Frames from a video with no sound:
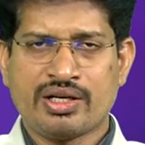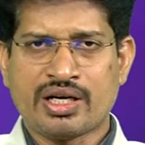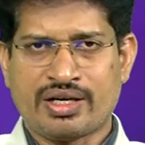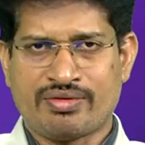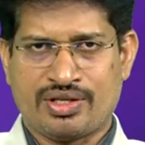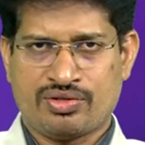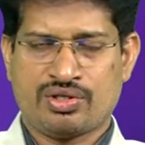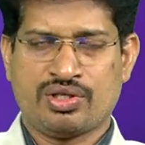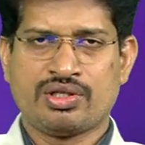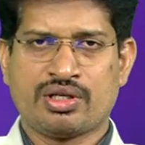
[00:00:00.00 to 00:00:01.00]
in advance
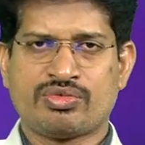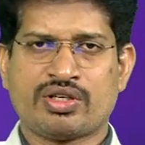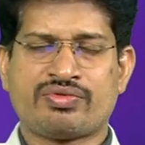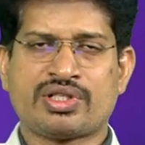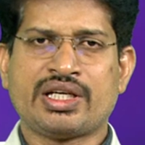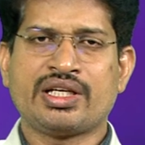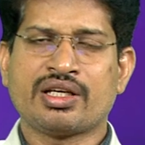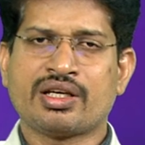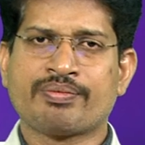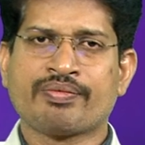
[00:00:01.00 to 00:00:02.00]
in terms of training uh,